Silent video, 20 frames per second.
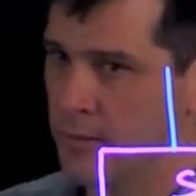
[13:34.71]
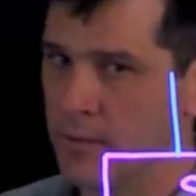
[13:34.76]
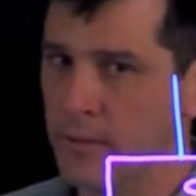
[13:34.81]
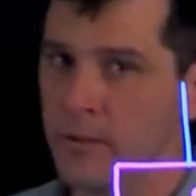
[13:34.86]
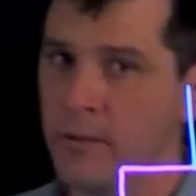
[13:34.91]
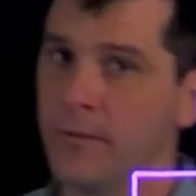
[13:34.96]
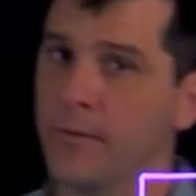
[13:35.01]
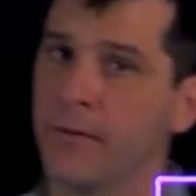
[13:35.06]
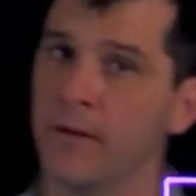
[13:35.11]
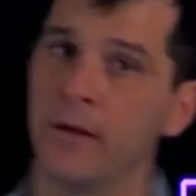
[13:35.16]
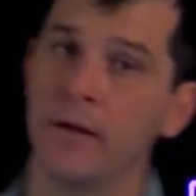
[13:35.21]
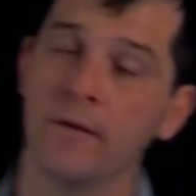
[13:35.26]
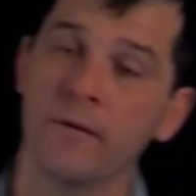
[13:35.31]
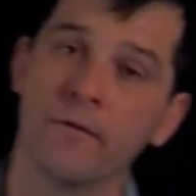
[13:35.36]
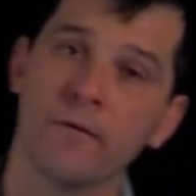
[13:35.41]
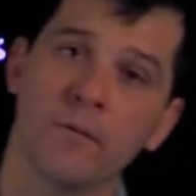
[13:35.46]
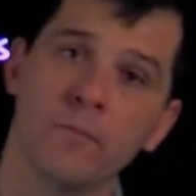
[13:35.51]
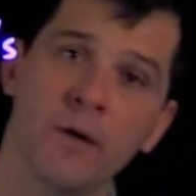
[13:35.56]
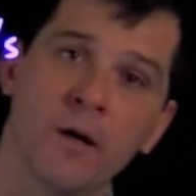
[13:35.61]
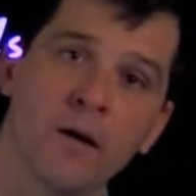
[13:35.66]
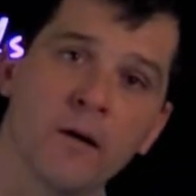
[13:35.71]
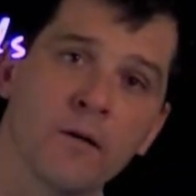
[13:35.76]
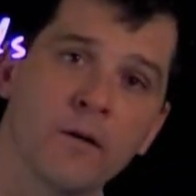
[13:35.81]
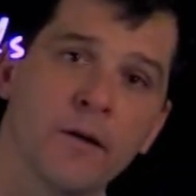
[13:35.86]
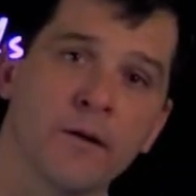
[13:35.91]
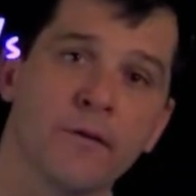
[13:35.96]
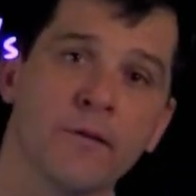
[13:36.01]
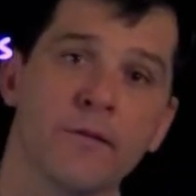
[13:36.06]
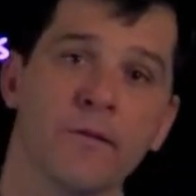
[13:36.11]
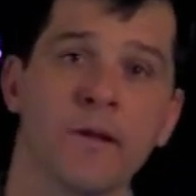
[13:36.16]
little taste about
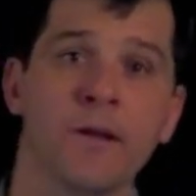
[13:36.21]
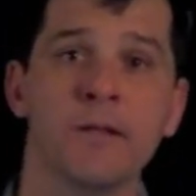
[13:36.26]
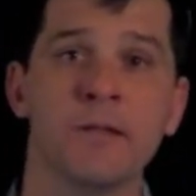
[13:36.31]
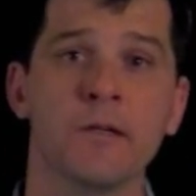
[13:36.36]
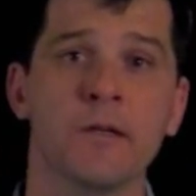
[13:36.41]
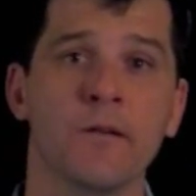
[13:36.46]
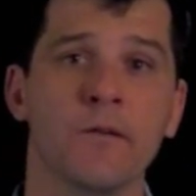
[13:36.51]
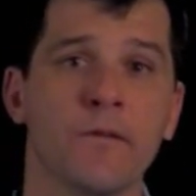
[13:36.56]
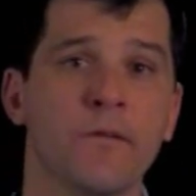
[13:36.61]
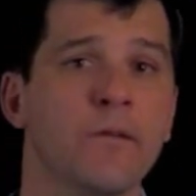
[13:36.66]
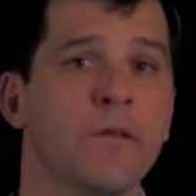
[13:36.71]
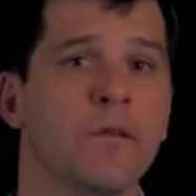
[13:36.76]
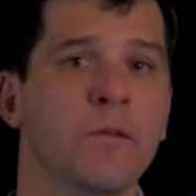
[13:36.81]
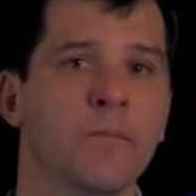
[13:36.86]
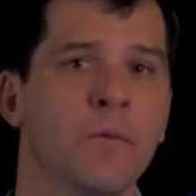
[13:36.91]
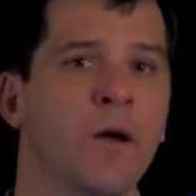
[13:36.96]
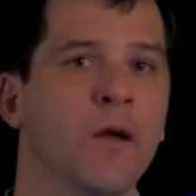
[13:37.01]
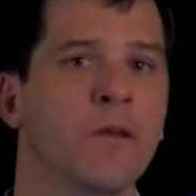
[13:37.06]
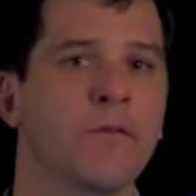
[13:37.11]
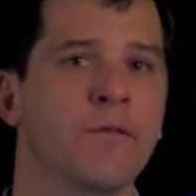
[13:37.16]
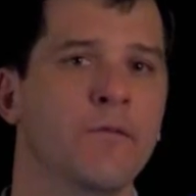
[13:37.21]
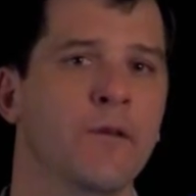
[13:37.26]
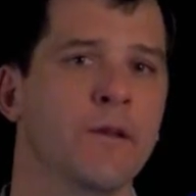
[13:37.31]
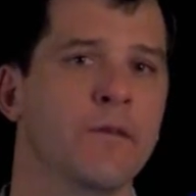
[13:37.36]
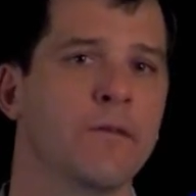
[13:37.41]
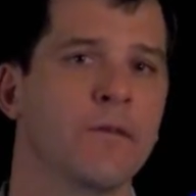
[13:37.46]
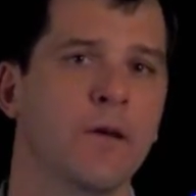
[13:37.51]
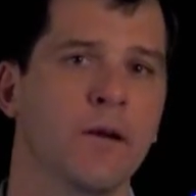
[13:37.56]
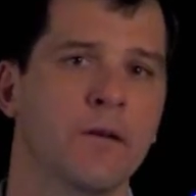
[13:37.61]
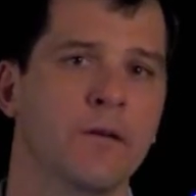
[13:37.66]
extensions to the
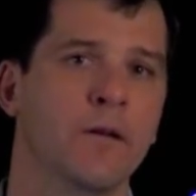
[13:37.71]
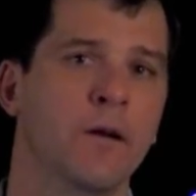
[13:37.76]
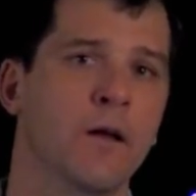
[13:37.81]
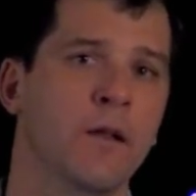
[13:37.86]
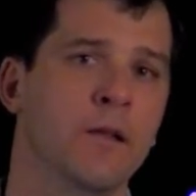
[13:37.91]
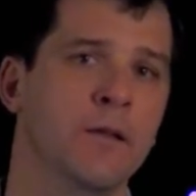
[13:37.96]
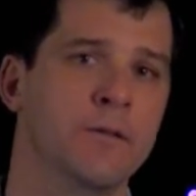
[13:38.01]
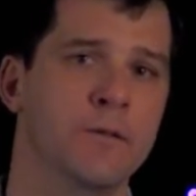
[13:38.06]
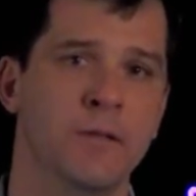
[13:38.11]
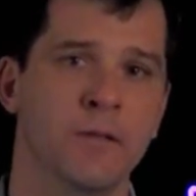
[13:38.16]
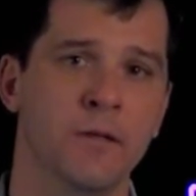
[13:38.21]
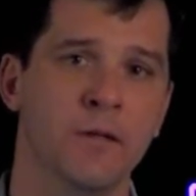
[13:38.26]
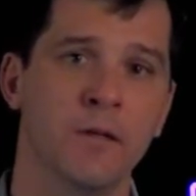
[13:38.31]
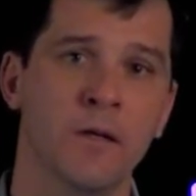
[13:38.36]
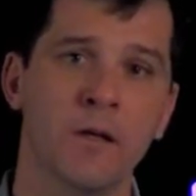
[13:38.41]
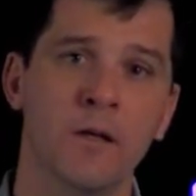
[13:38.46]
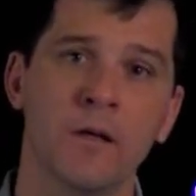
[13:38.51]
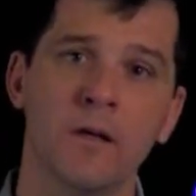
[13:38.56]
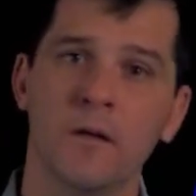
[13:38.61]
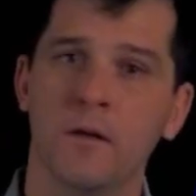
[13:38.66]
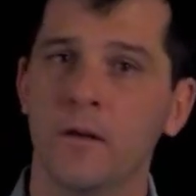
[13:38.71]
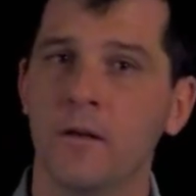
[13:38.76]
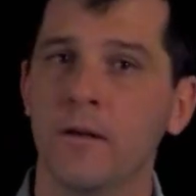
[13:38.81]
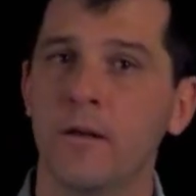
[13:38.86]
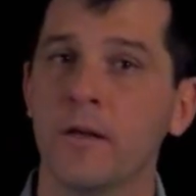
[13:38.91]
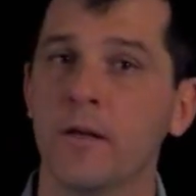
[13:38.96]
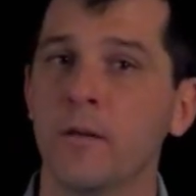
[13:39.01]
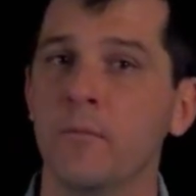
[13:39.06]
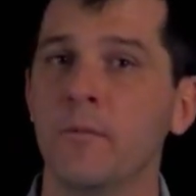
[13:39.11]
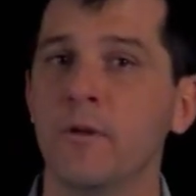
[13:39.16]
MOSFET technology.
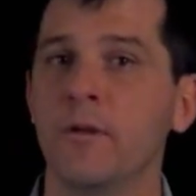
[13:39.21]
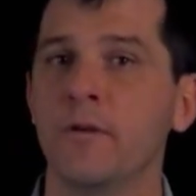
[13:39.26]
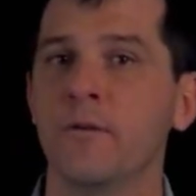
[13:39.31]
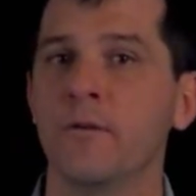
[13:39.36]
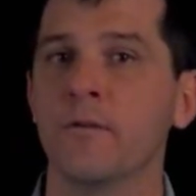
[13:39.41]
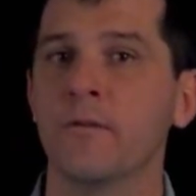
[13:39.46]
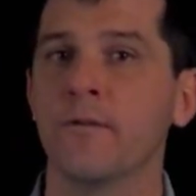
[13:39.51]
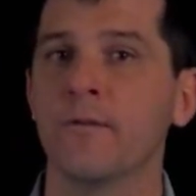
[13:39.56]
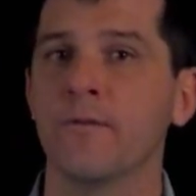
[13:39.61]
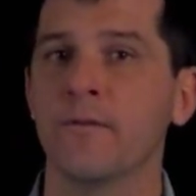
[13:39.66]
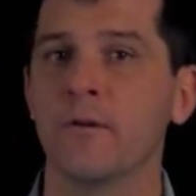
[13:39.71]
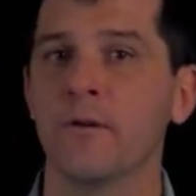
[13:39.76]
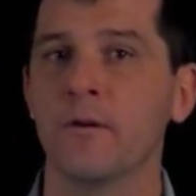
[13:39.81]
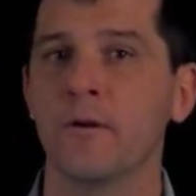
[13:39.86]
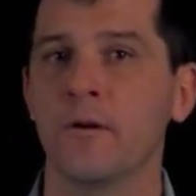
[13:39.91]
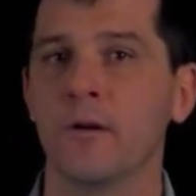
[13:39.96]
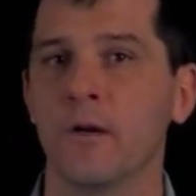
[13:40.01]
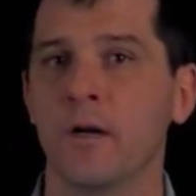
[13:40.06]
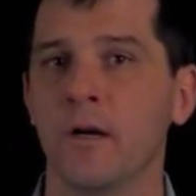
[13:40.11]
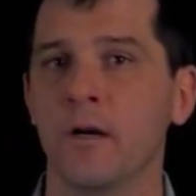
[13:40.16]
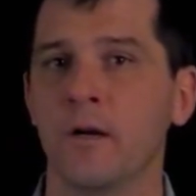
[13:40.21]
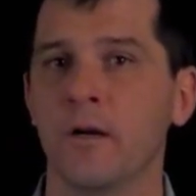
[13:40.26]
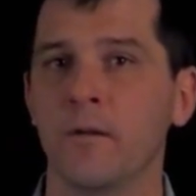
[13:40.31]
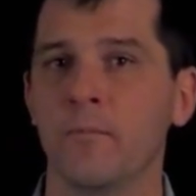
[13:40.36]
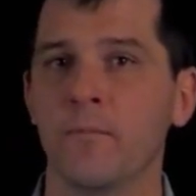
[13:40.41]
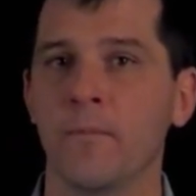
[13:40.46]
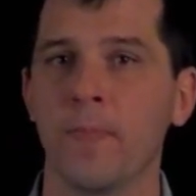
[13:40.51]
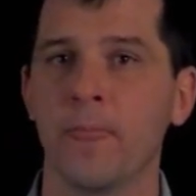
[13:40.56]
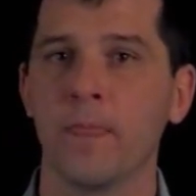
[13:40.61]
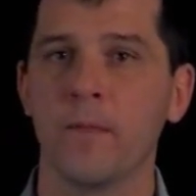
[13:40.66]
It can be used
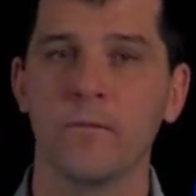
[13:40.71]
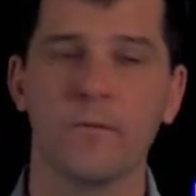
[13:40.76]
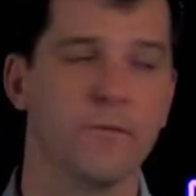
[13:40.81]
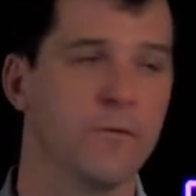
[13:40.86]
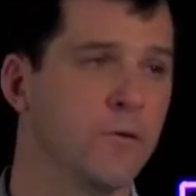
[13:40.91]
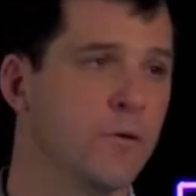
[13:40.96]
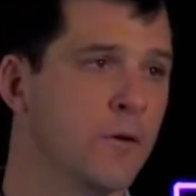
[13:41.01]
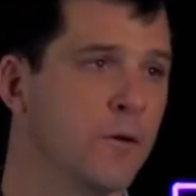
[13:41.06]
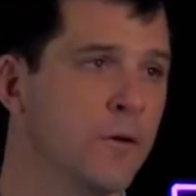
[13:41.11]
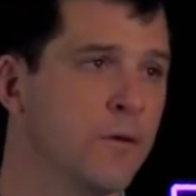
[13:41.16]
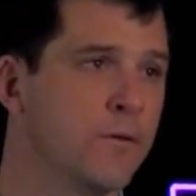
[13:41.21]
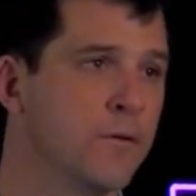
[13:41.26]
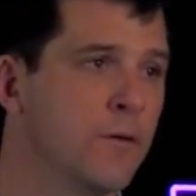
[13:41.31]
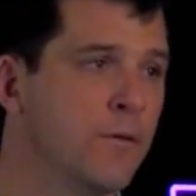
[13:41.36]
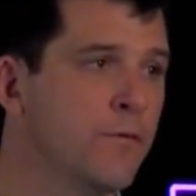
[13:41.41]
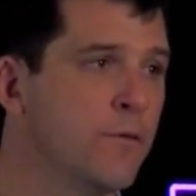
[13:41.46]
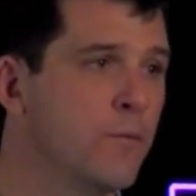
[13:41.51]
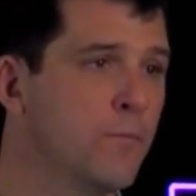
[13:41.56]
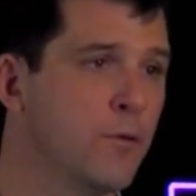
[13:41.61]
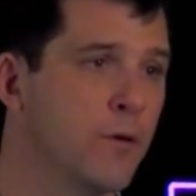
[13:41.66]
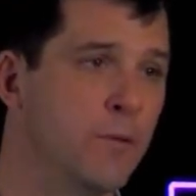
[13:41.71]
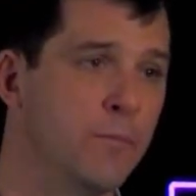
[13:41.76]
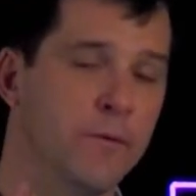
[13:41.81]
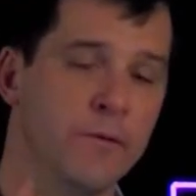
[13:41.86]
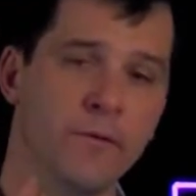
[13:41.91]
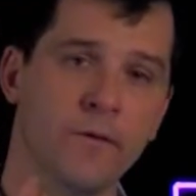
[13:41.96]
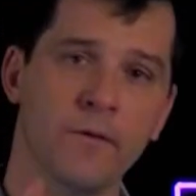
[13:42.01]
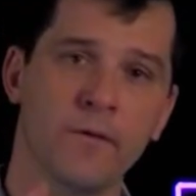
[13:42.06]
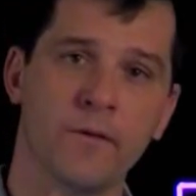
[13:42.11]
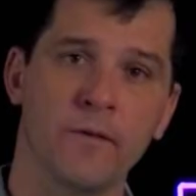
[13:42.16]
for different
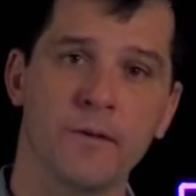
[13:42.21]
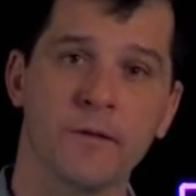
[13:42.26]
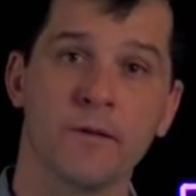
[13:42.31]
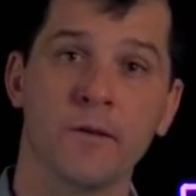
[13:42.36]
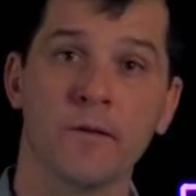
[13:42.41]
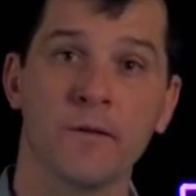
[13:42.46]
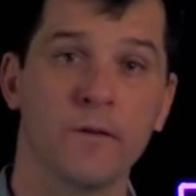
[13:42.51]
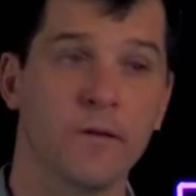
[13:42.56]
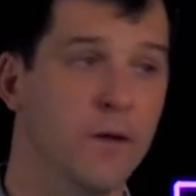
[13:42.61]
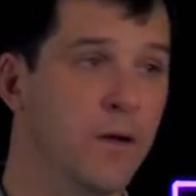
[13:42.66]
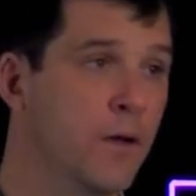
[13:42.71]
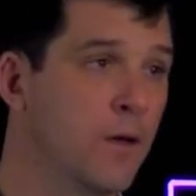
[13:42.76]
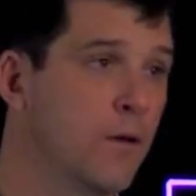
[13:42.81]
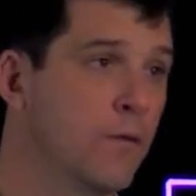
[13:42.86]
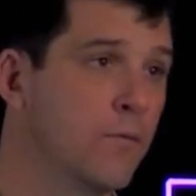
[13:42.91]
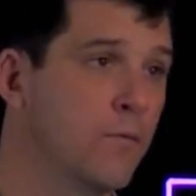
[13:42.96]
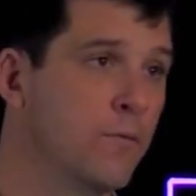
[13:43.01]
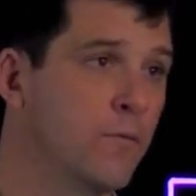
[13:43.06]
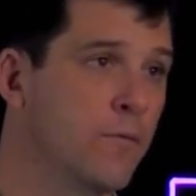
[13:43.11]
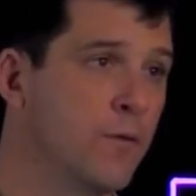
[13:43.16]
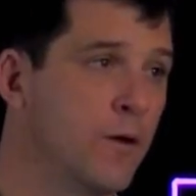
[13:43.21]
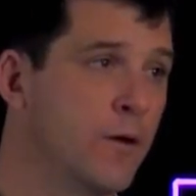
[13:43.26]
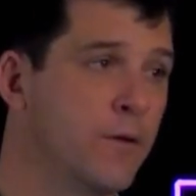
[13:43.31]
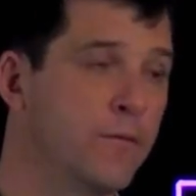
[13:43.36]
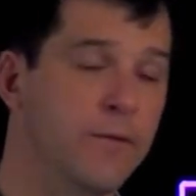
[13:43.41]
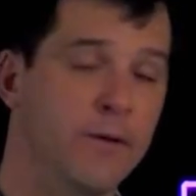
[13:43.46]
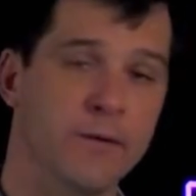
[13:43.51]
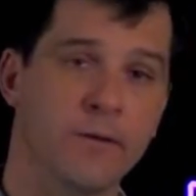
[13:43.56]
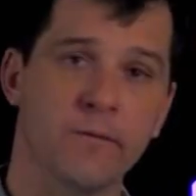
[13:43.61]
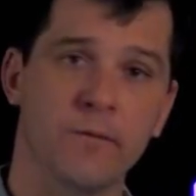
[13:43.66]
purposes, such as very
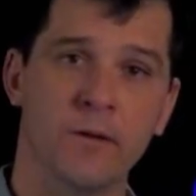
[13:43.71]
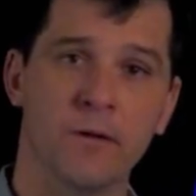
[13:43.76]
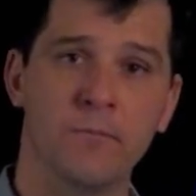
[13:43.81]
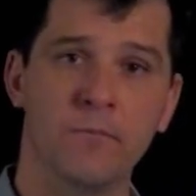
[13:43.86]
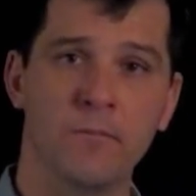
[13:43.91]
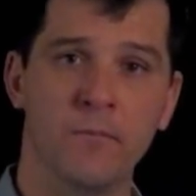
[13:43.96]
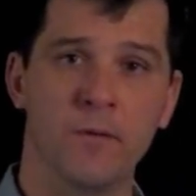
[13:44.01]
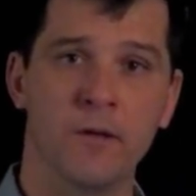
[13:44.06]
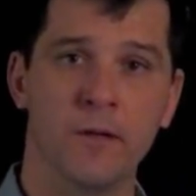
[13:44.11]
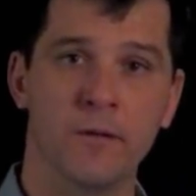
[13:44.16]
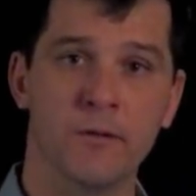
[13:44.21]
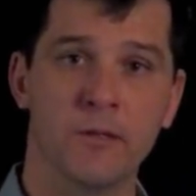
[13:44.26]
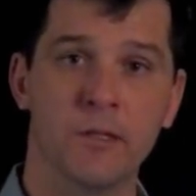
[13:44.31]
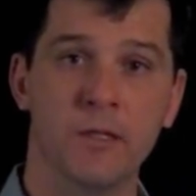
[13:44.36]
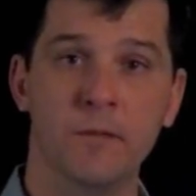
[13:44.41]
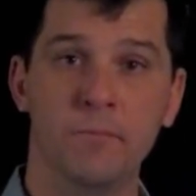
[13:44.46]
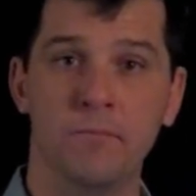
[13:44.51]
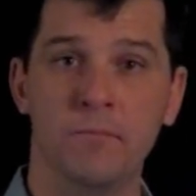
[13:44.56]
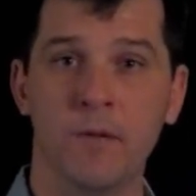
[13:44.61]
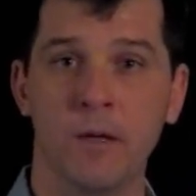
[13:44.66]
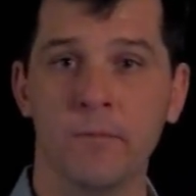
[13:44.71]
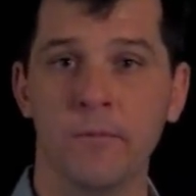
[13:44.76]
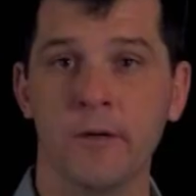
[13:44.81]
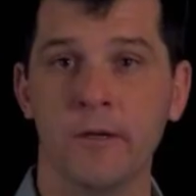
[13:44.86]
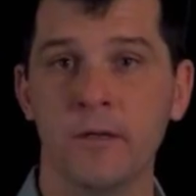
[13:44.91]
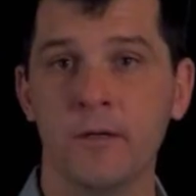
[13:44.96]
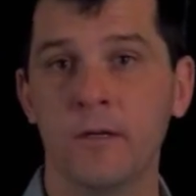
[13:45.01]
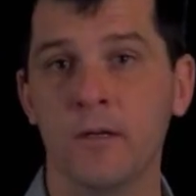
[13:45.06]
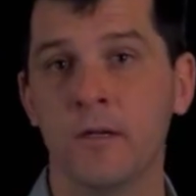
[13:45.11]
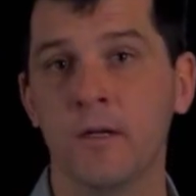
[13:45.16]
effectively in cheap
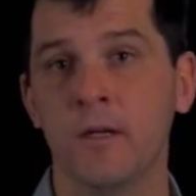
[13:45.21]
memory,